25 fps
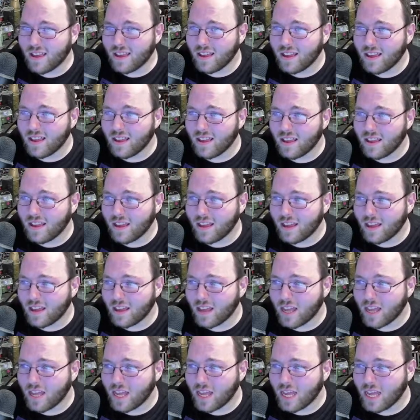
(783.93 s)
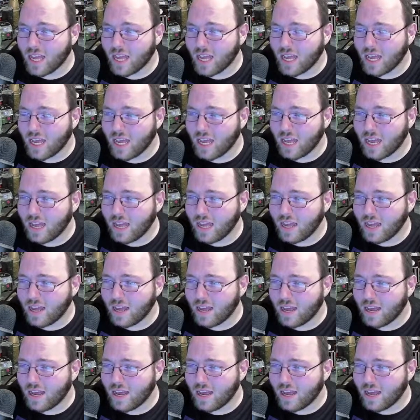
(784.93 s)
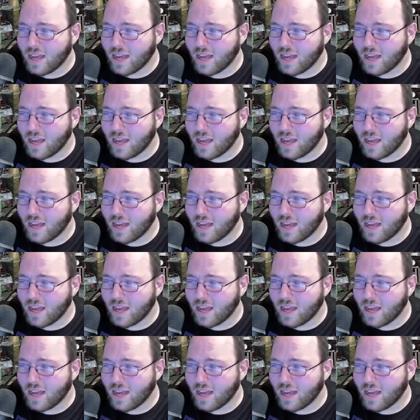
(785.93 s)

No one is speaking in this clip.